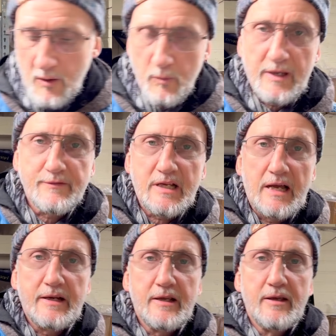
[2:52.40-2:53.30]
We have
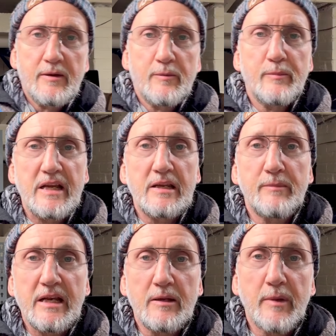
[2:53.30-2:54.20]
tied
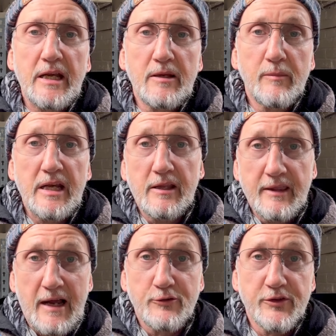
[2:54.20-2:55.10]
many
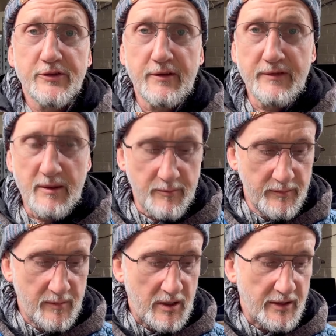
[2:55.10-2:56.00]
thousands of them
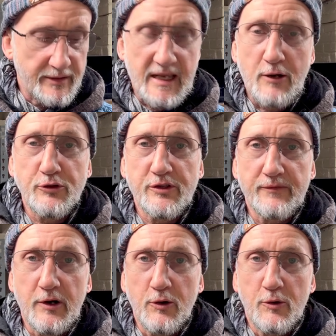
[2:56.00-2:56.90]
on the couches of
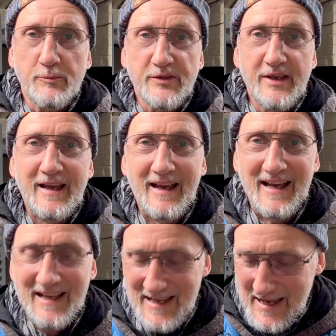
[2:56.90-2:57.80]
our homes
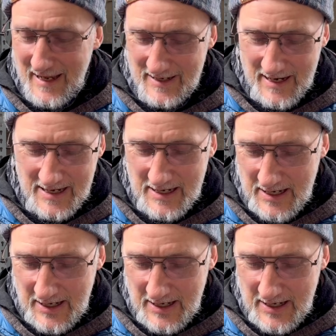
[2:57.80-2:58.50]
at night,